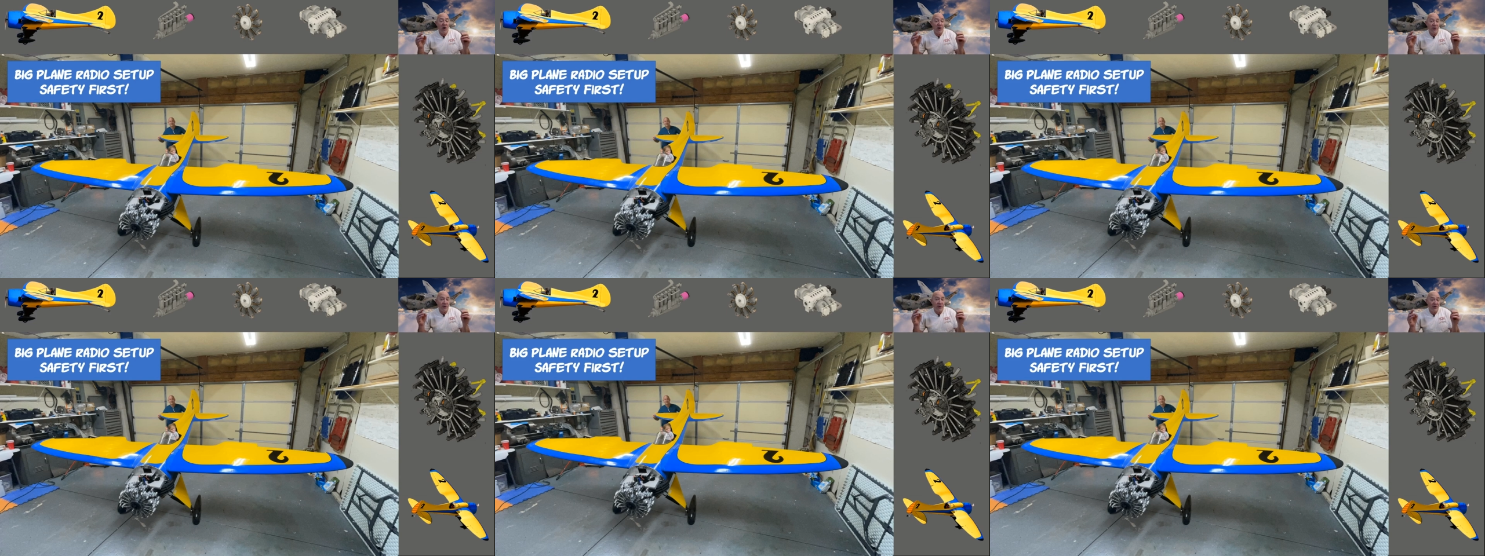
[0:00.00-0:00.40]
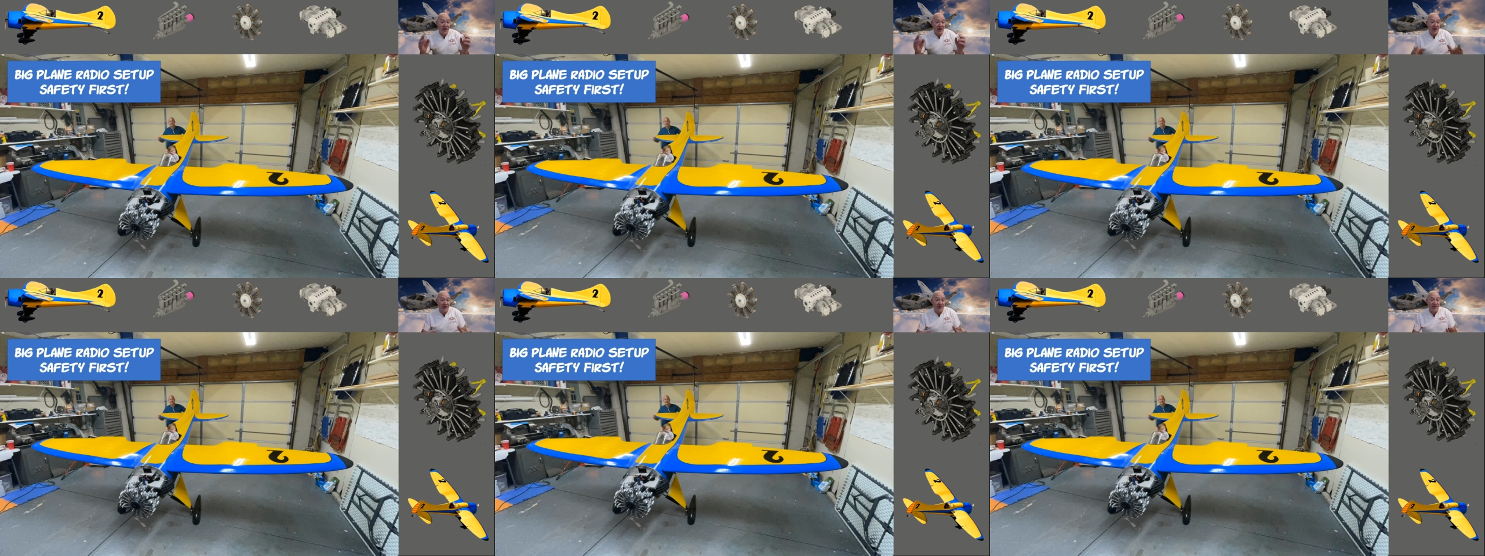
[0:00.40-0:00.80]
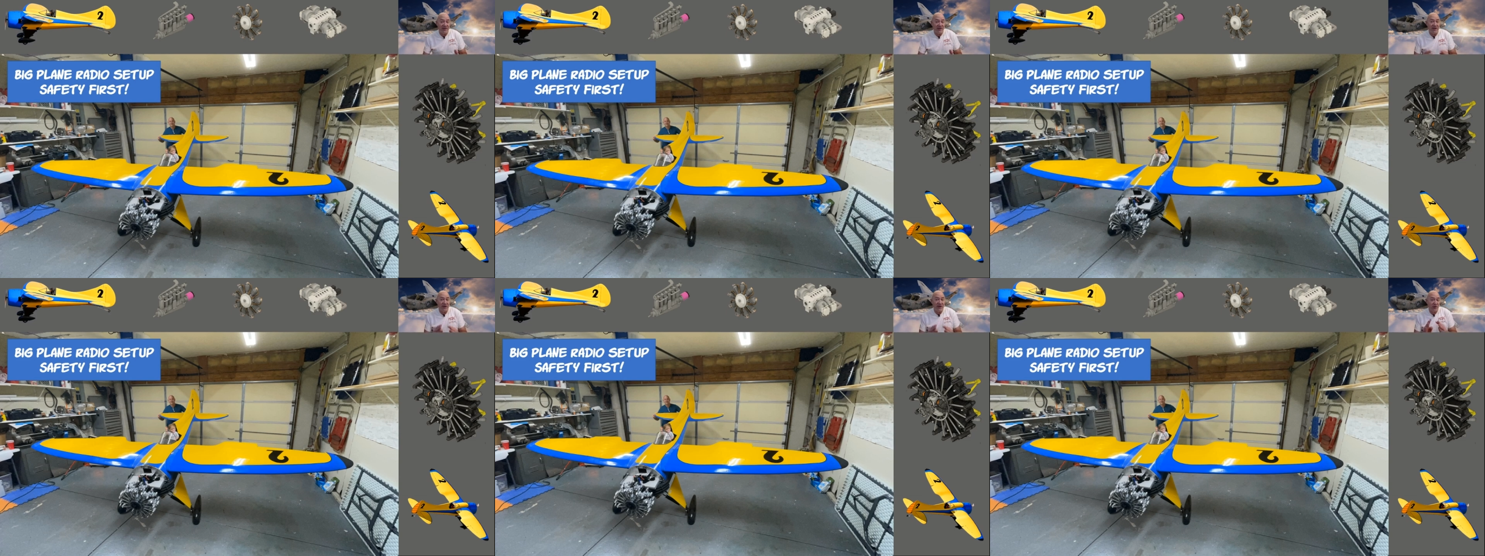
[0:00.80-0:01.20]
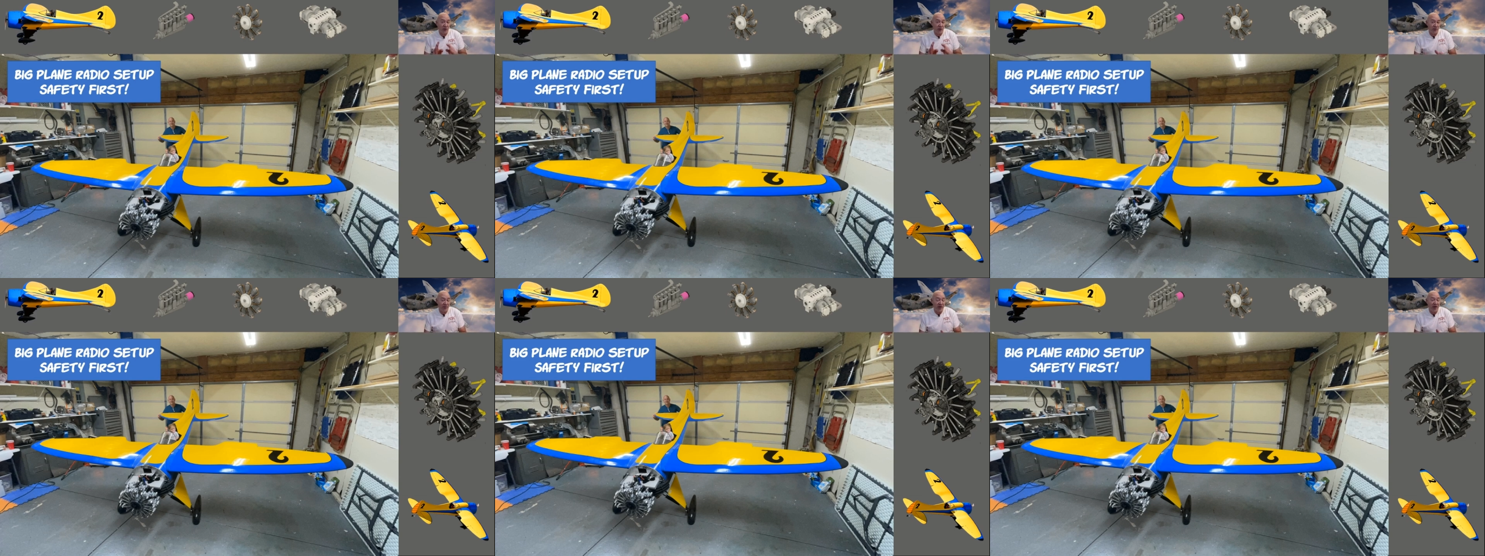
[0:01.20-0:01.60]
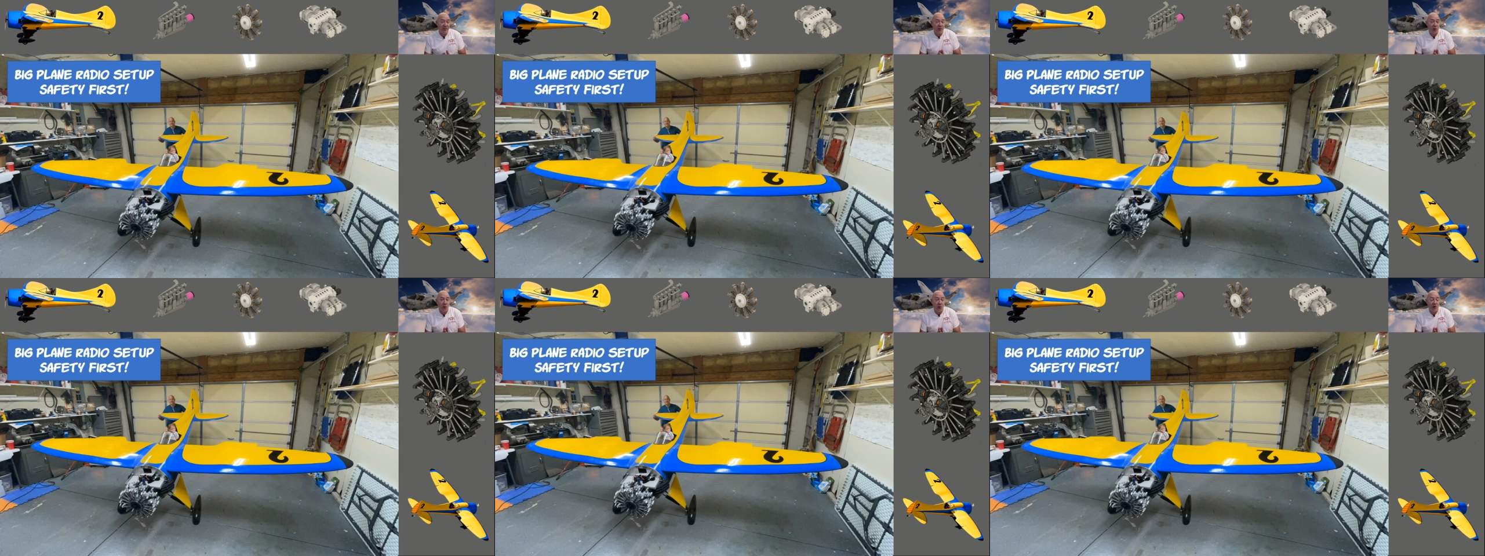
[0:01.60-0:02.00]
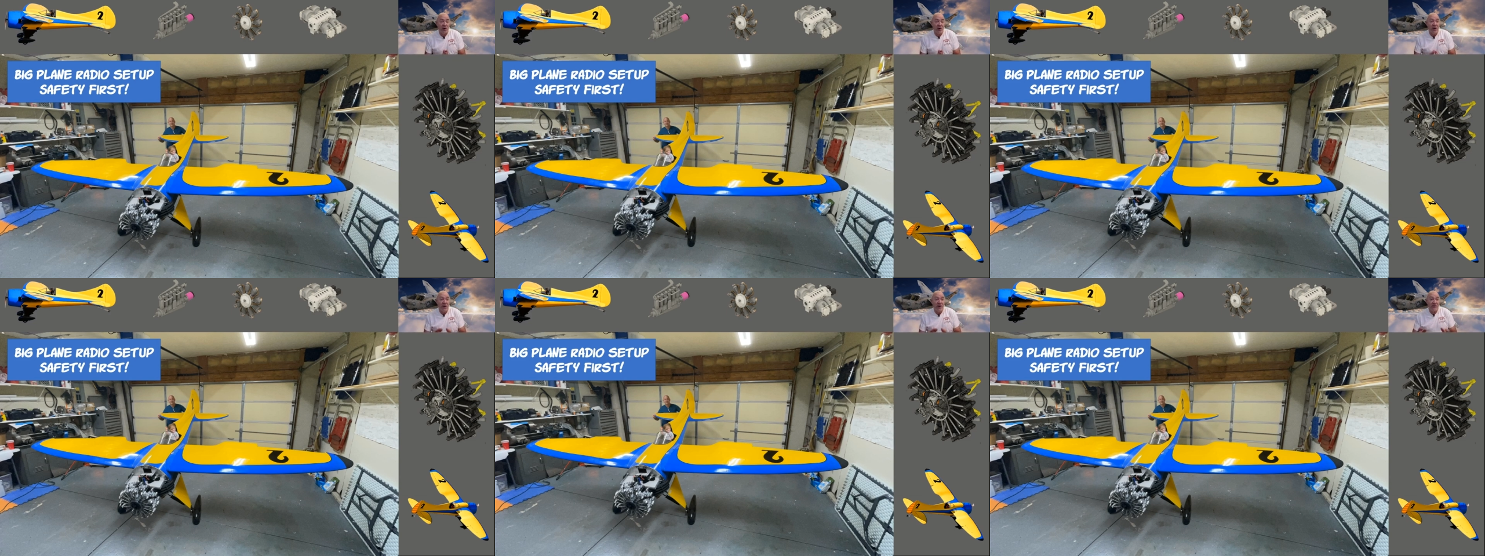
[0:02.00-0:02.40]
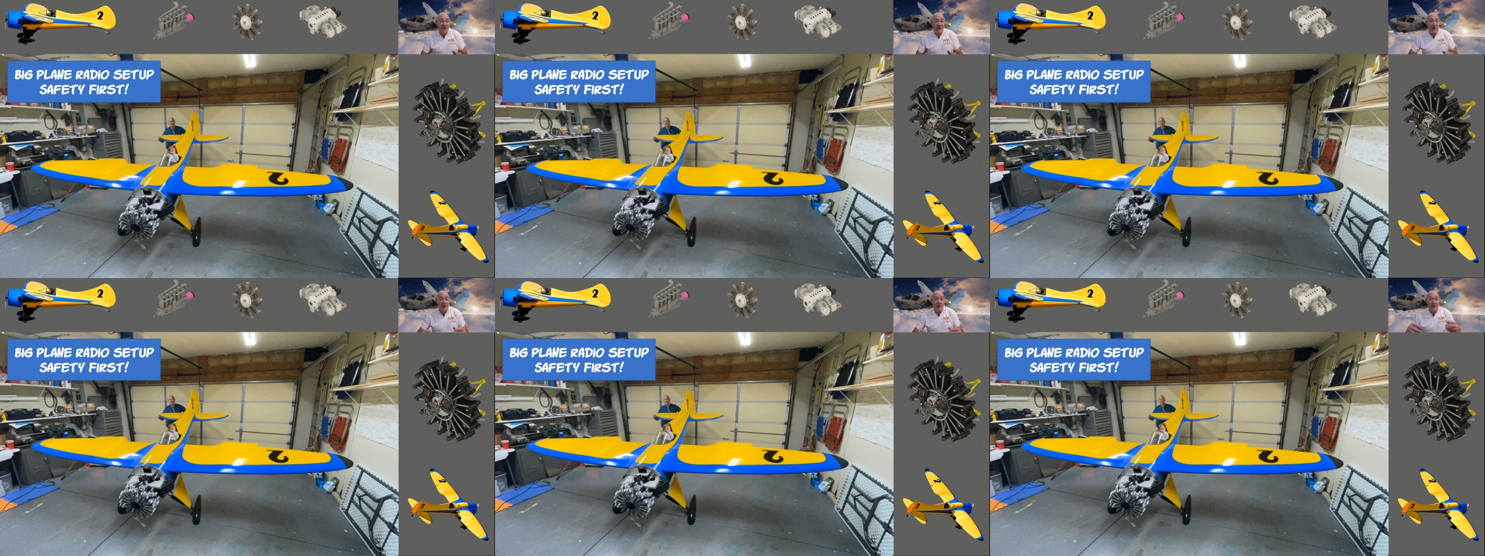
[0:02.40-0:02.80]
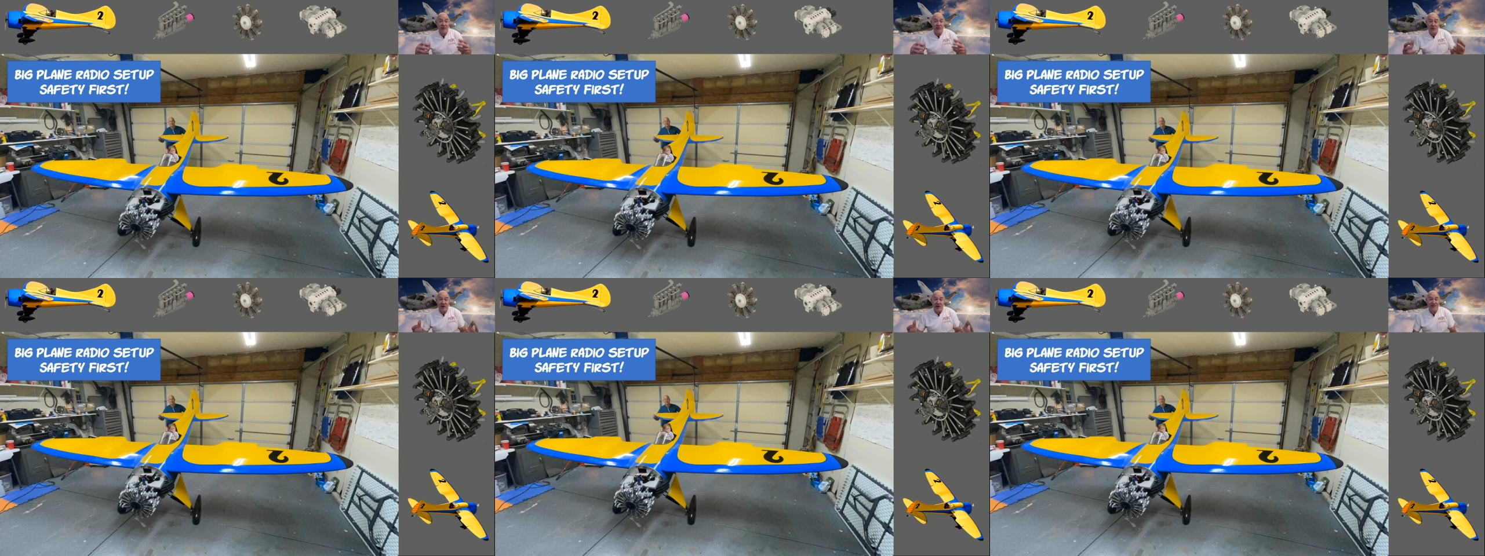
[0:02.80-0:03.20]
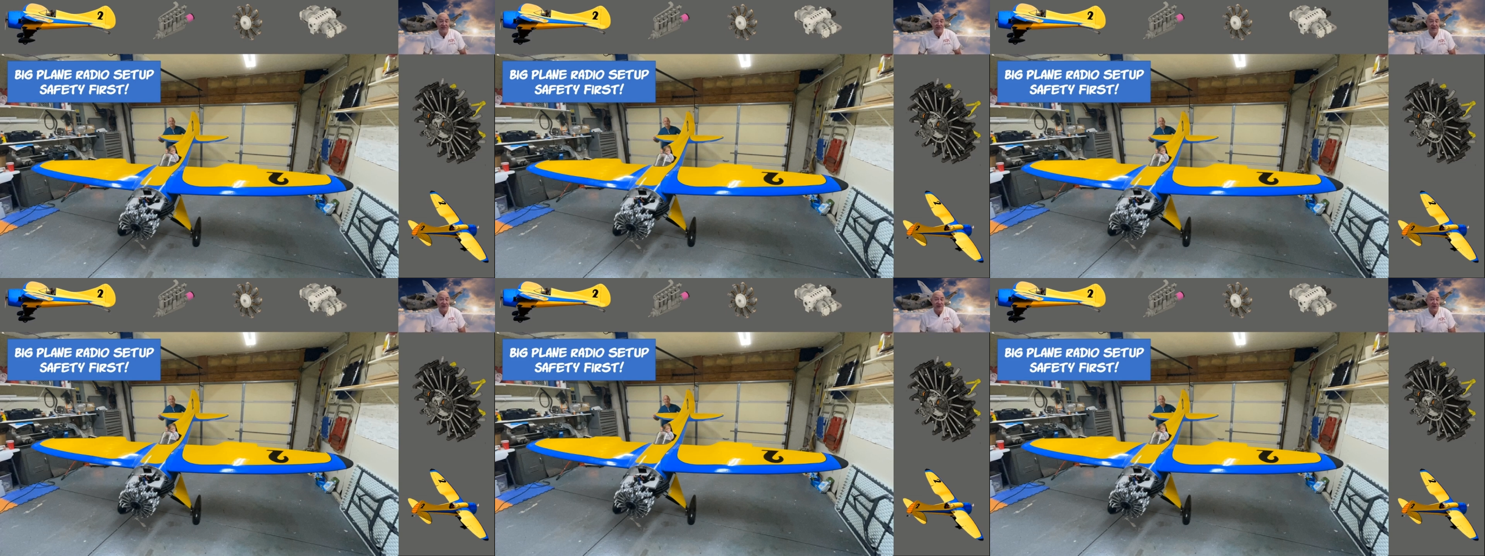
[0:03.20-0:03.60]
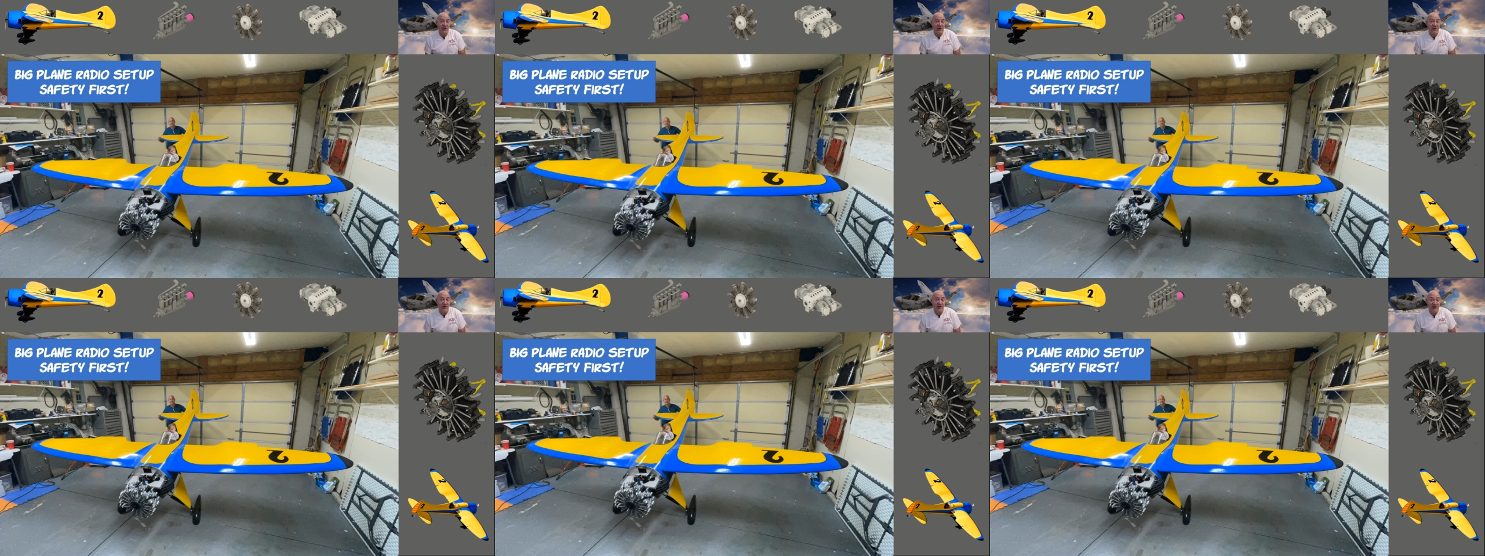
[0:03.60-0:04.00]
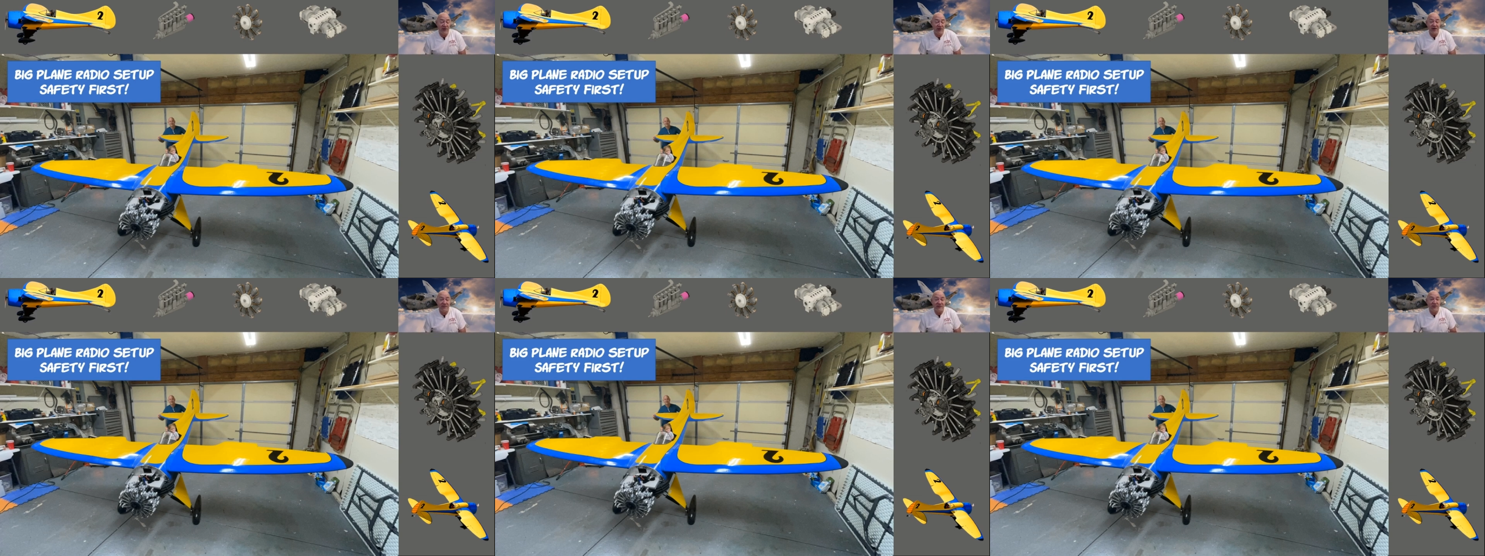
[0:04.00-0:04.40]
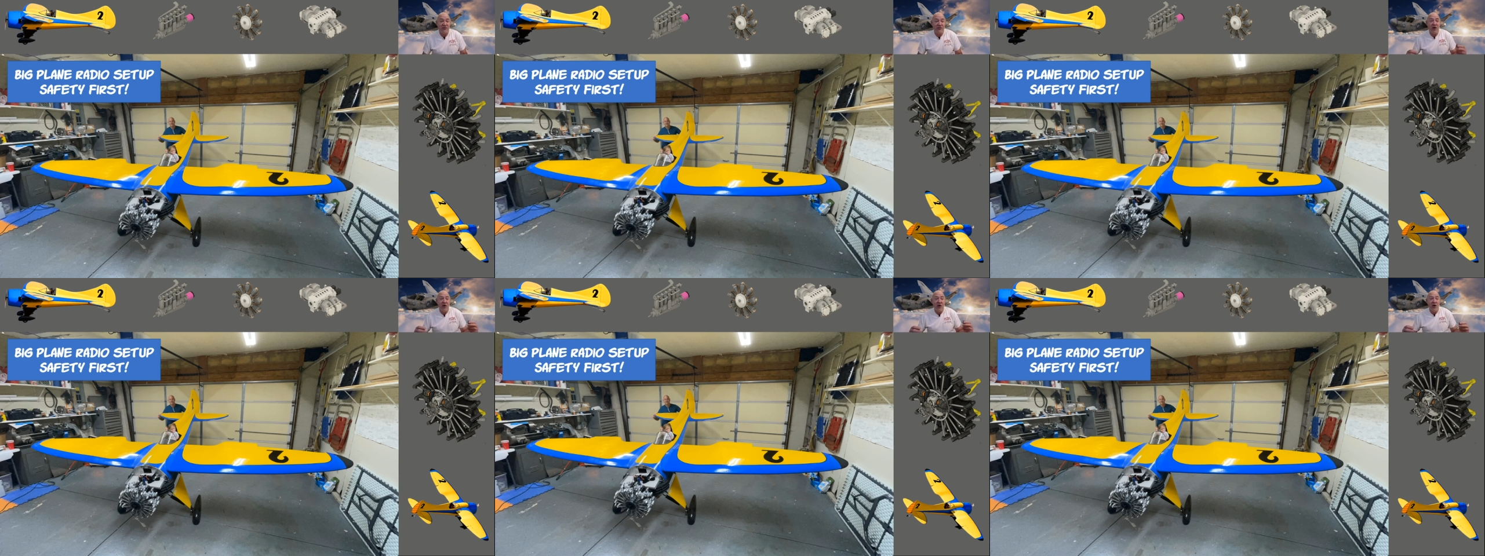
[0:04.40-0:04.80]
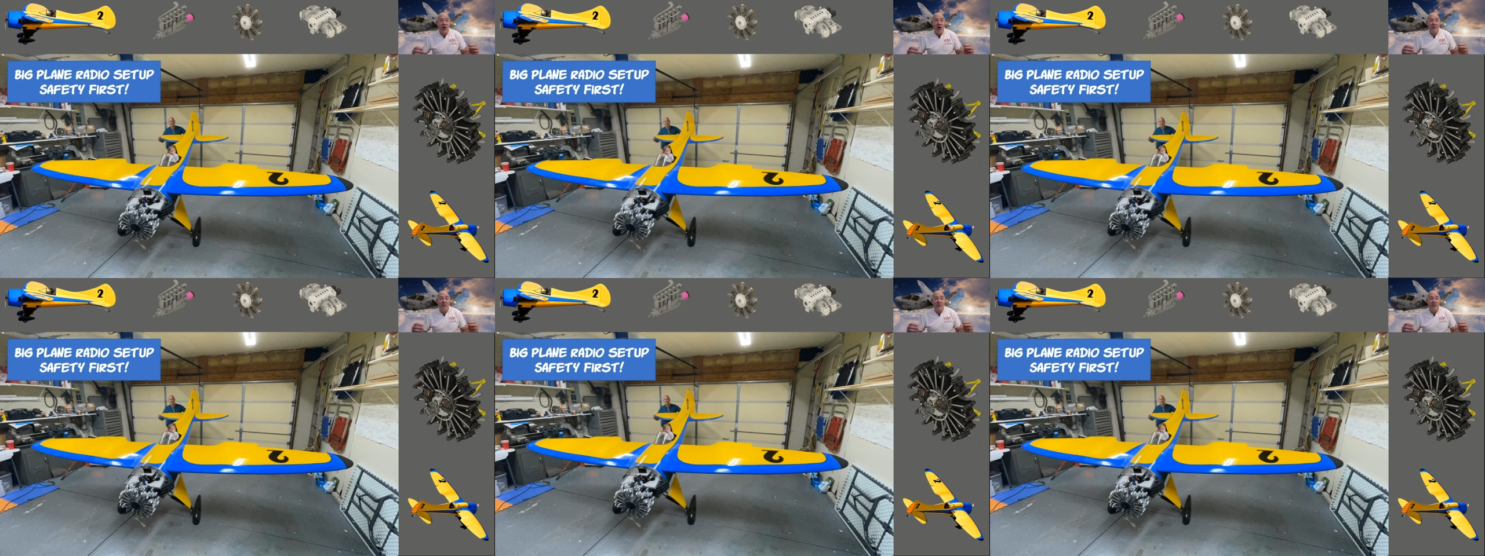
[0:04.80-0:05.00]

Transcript: No face is visible, so there are no lips to read.